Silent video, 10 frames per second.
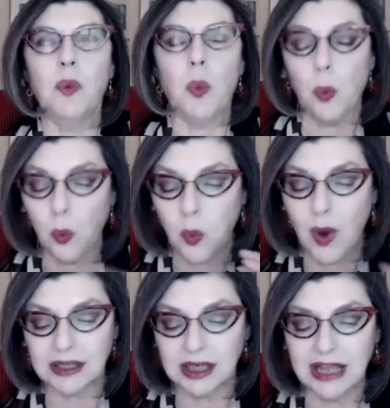
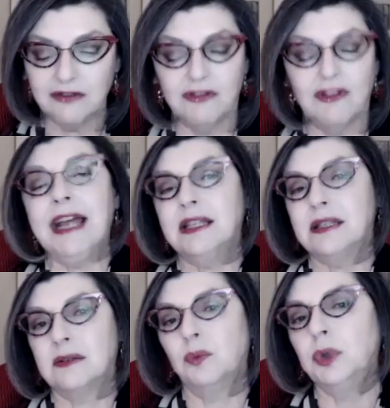What
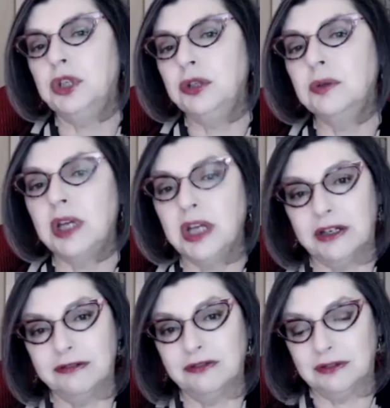advice would you
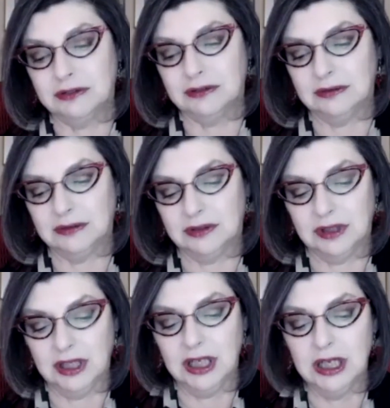give
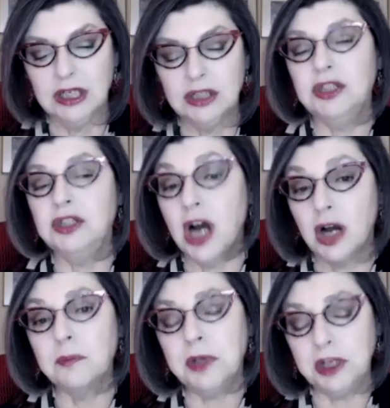to
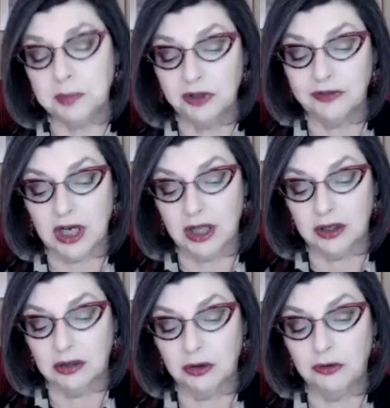young people of
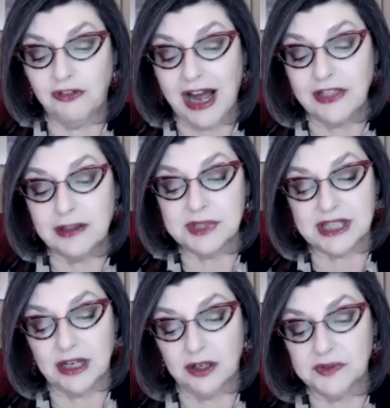color who find
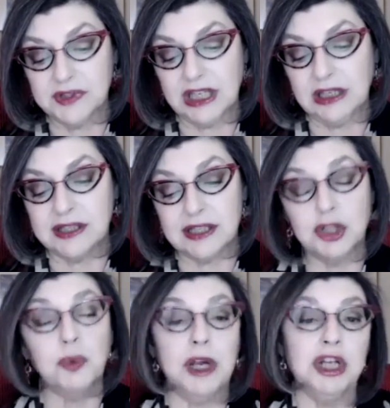themselves in a
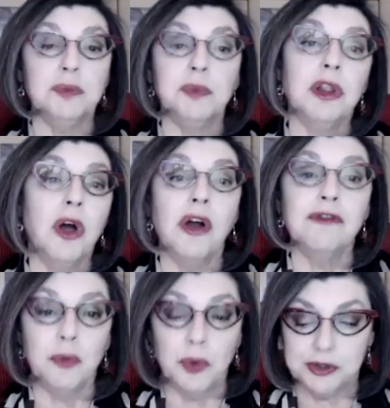situation with law
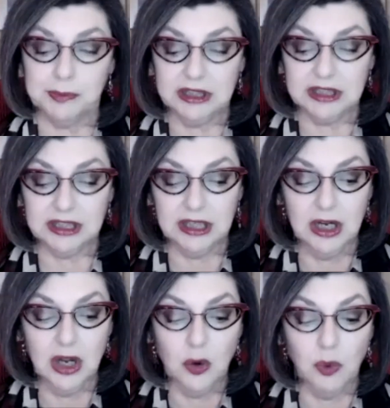enforcement
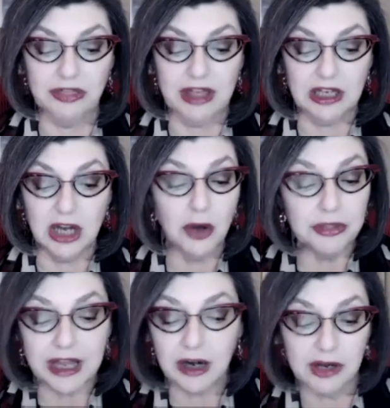where they know
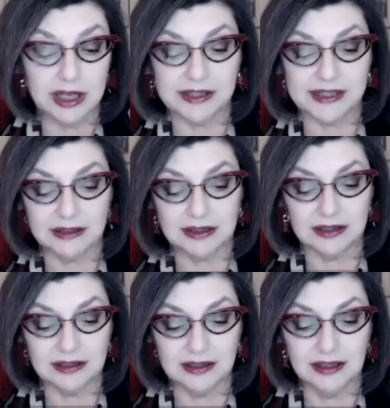they are innocent,
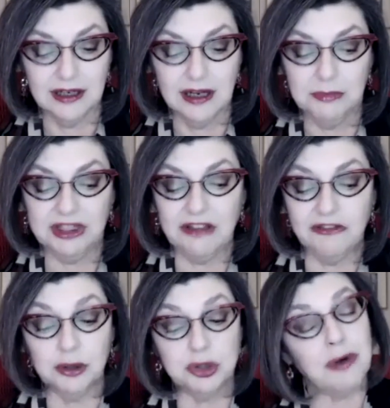but they
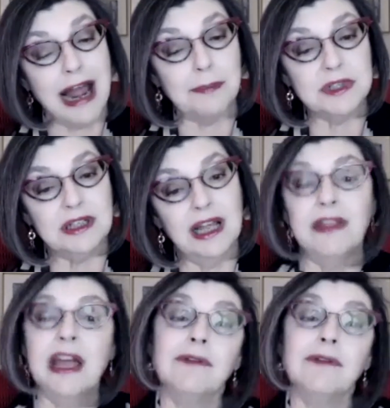feel trapped and they
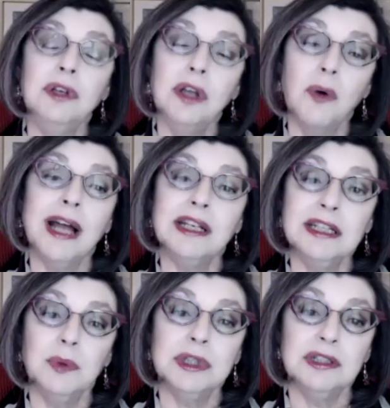have no idea
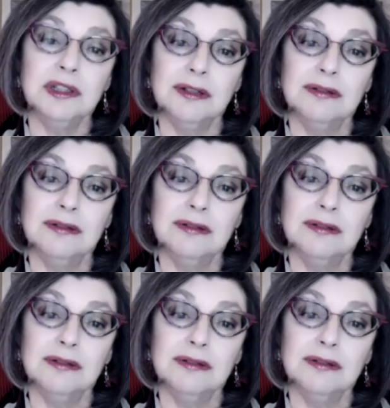what to do?